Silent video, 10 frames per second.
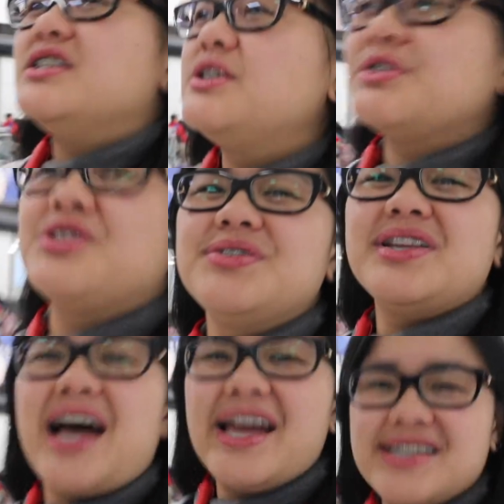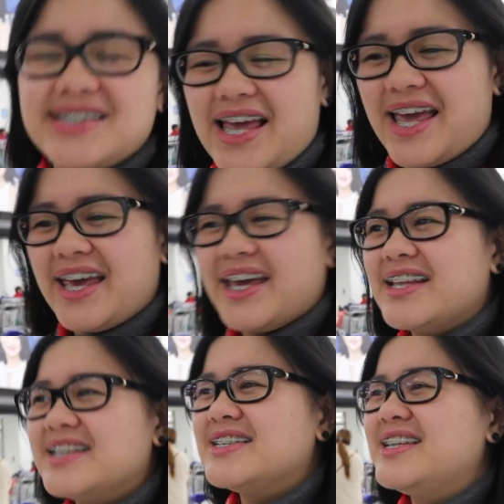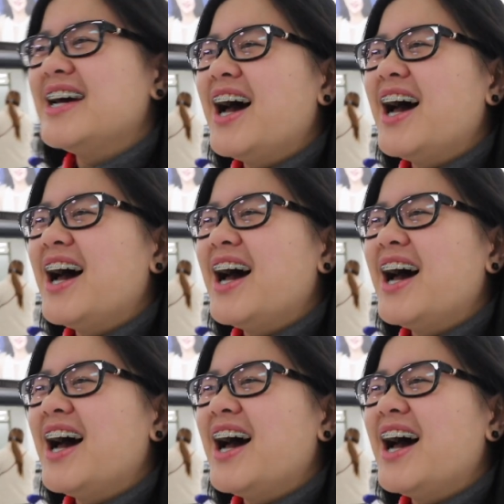She was so nice, and